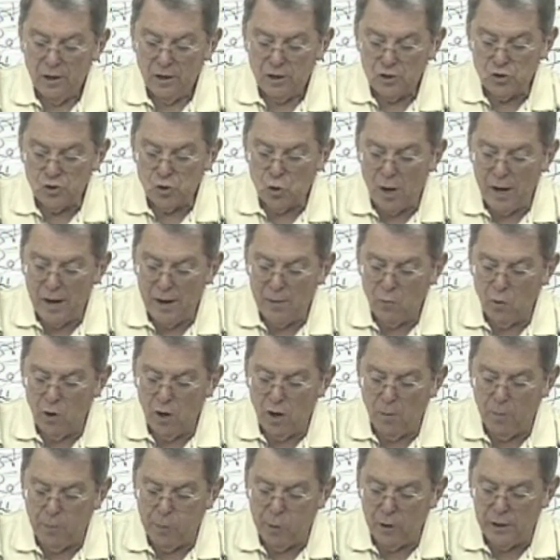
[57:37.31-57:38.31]
So I am
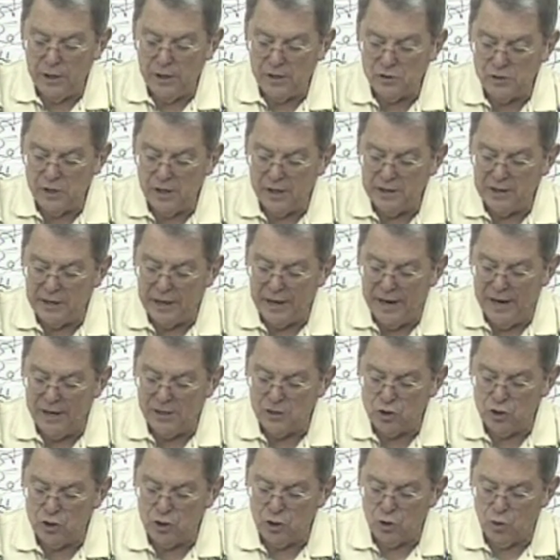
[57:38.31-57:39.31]
well pleased then to
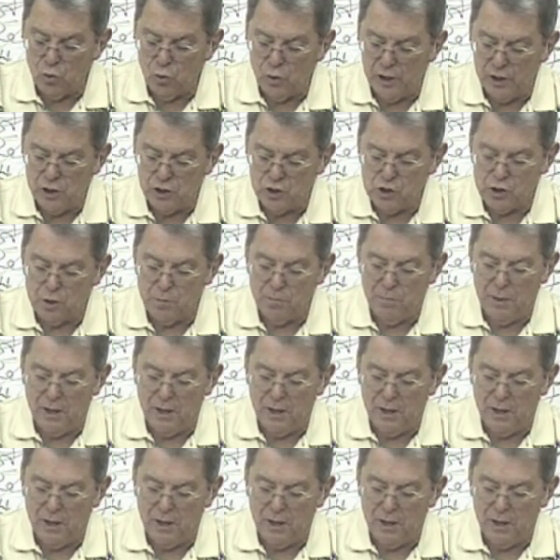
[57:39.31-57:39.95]
answer your question.